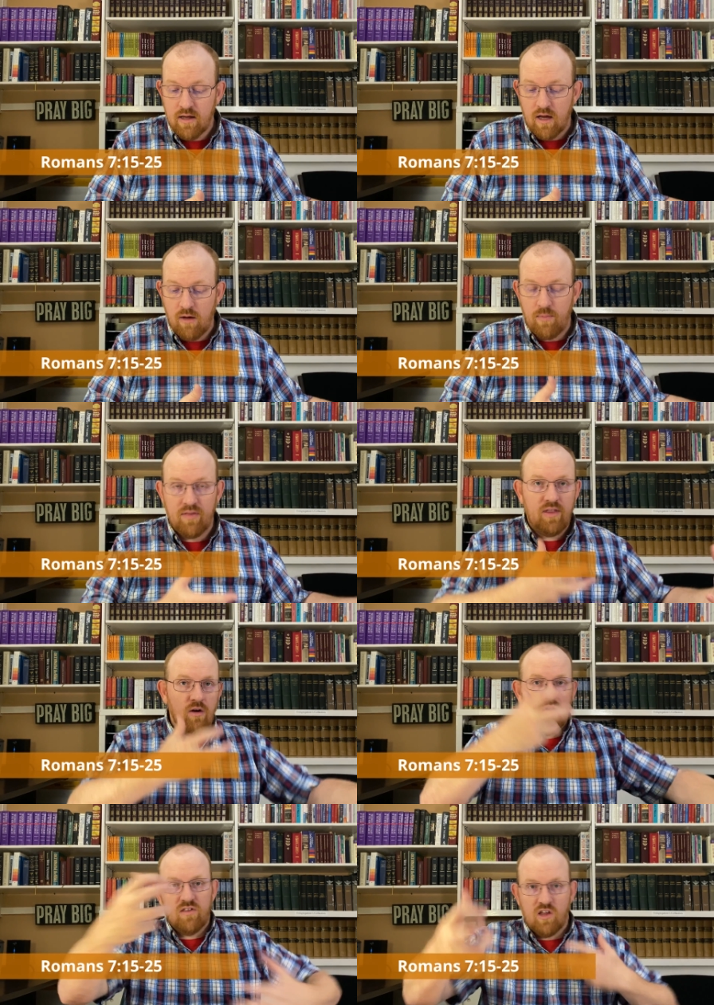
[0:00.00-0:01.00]
Uh, but
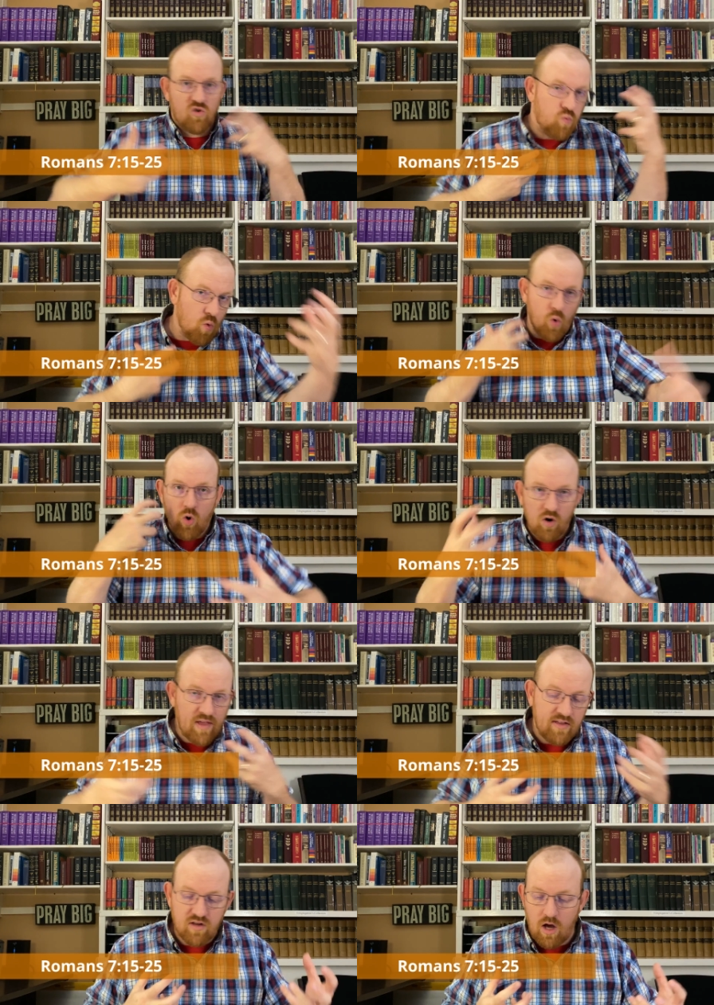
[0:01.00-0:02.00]
there is this war
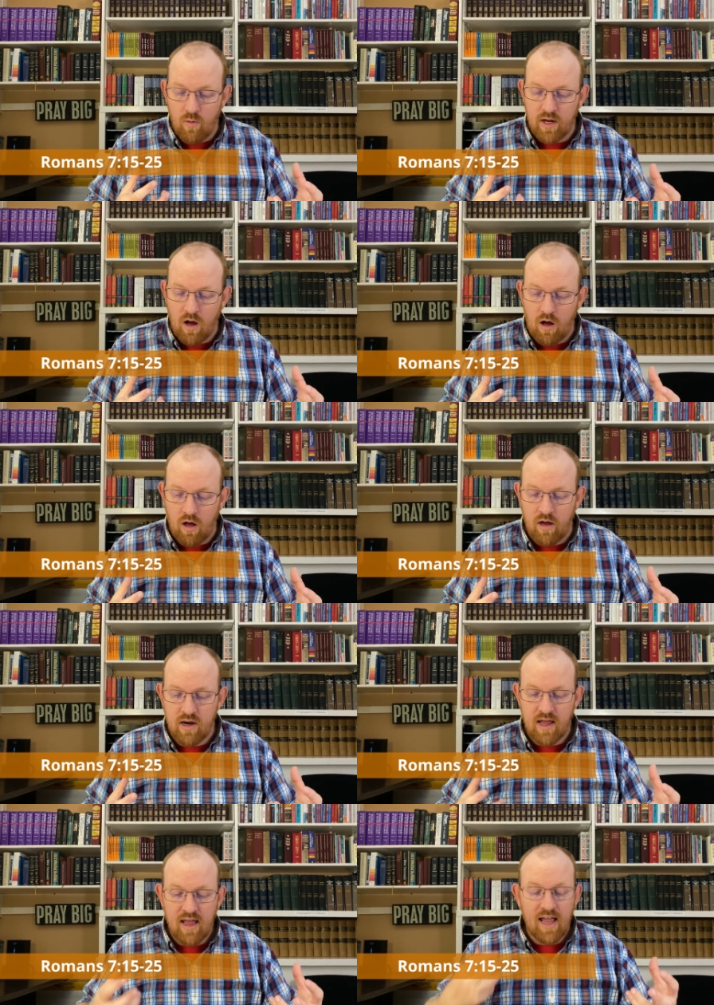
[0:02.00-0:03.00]
that's going
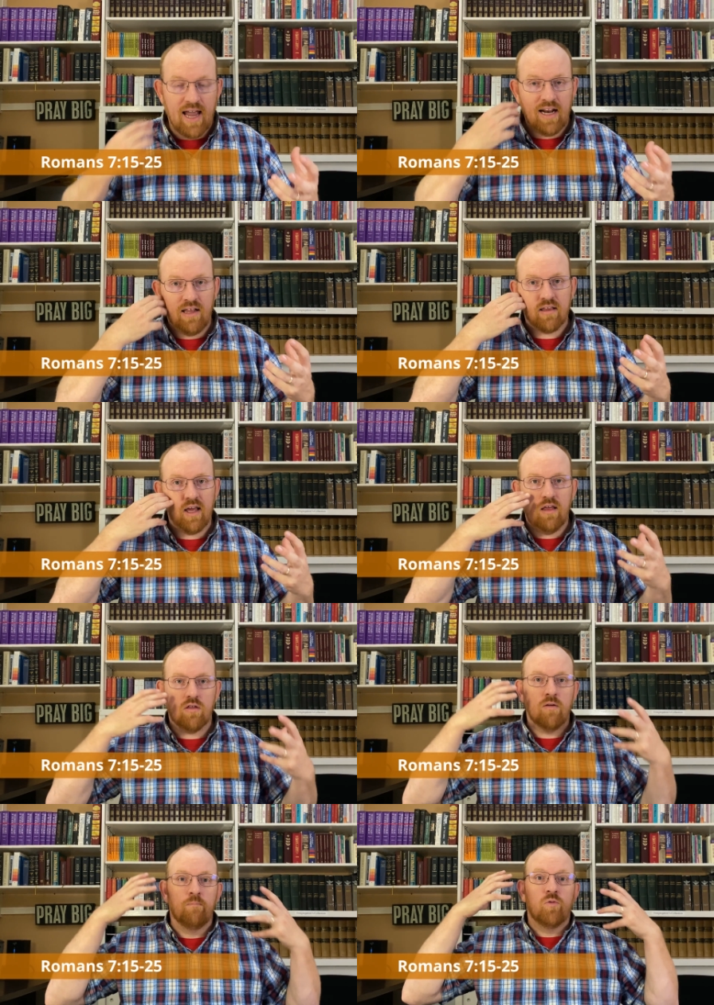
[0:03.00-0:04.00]
on, and he
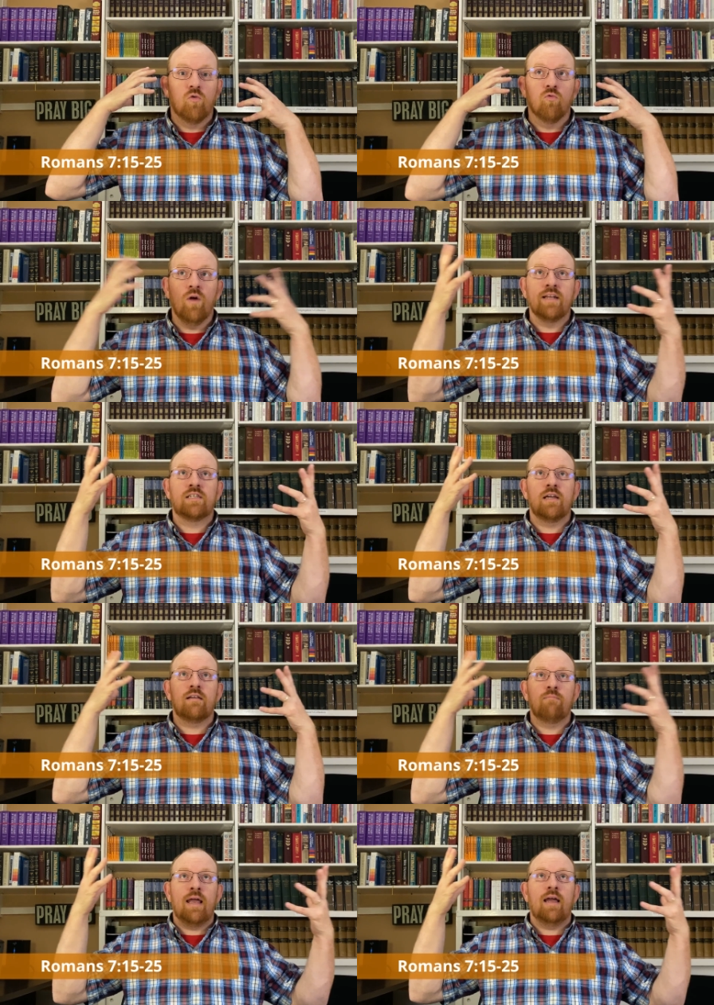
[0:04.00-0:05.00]
says, Wretched
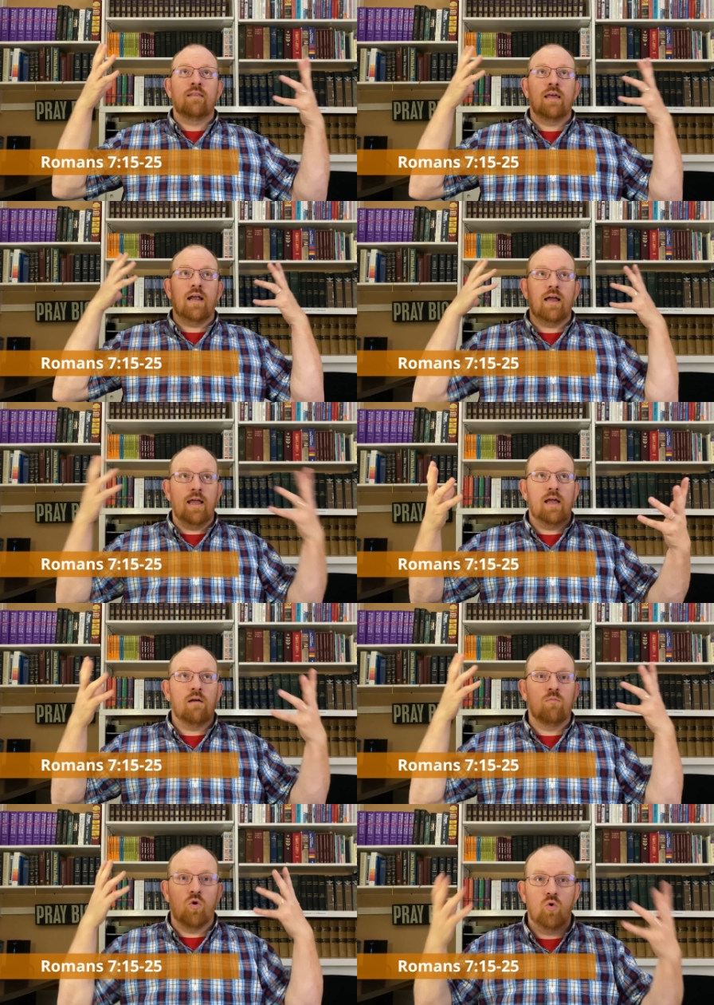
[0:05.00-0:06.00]
man that I
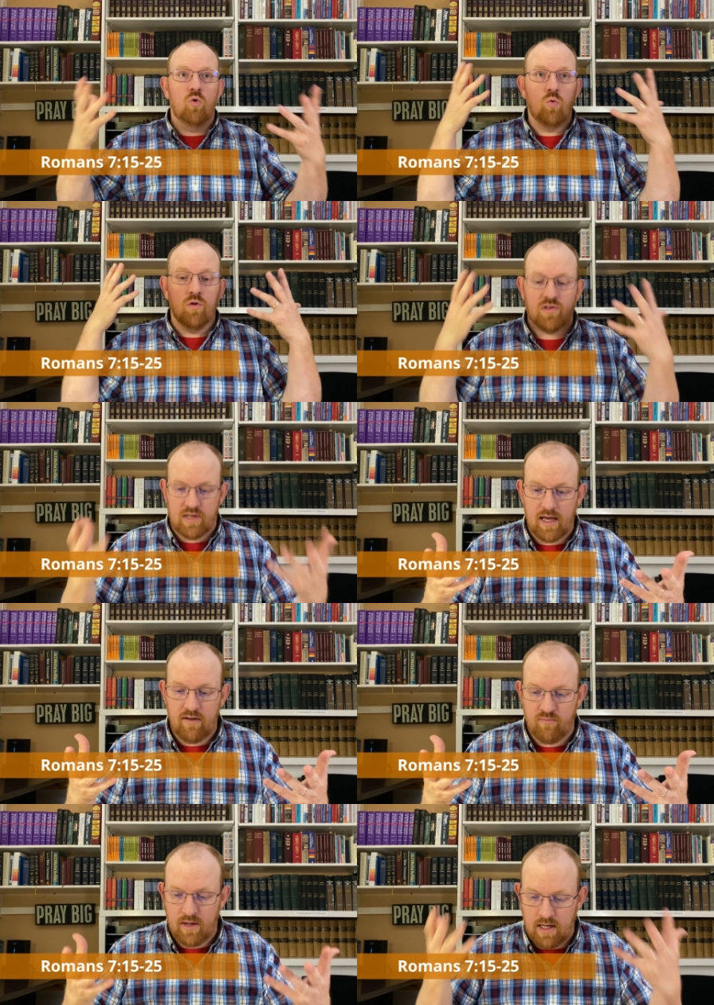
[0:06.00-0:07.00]
am, who will
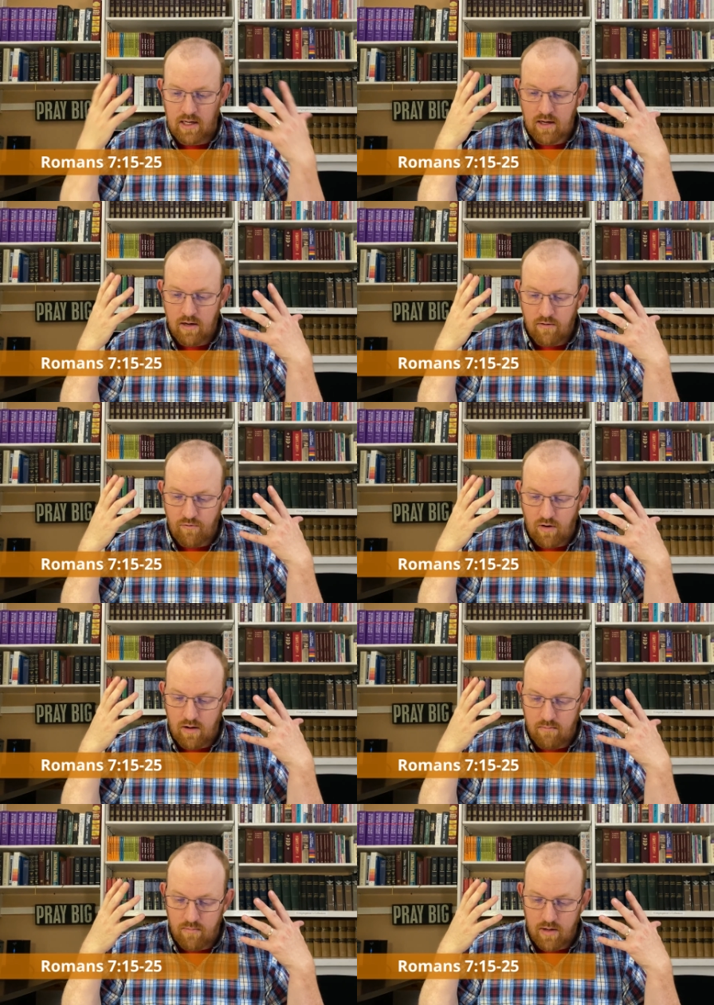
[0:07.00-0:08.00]
save me
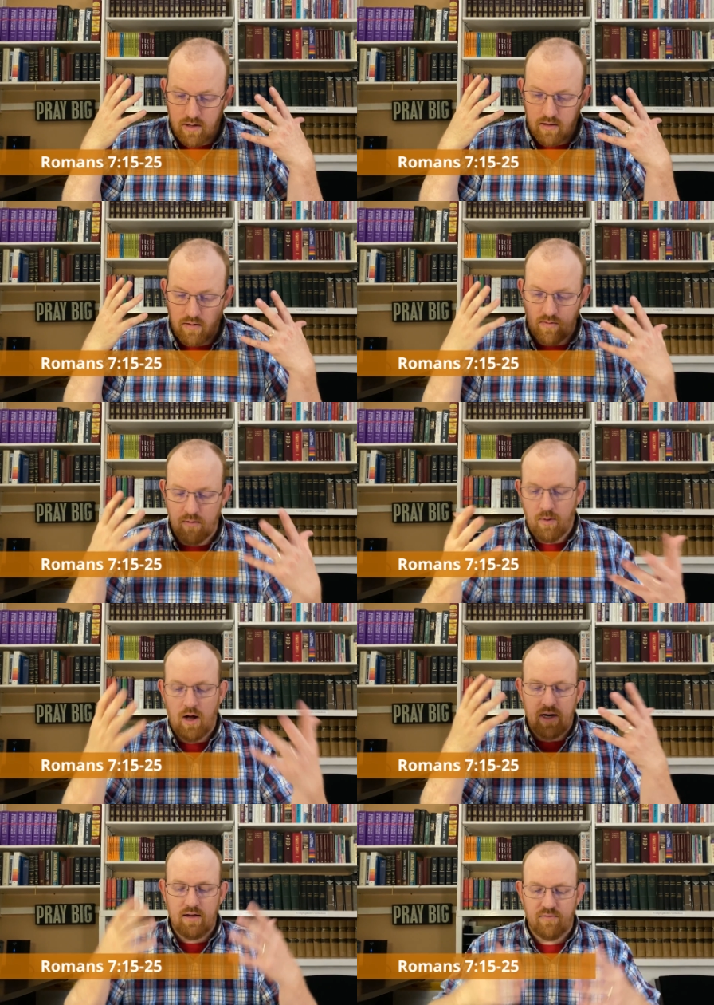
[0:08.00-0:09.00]
from the
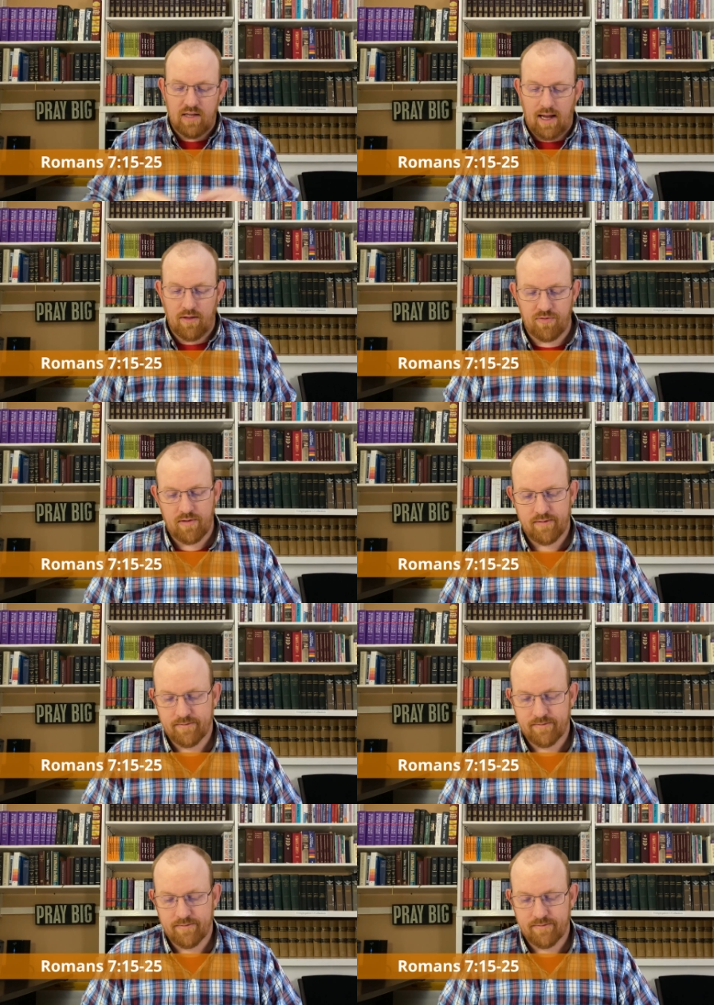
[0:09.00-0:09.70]
body of death.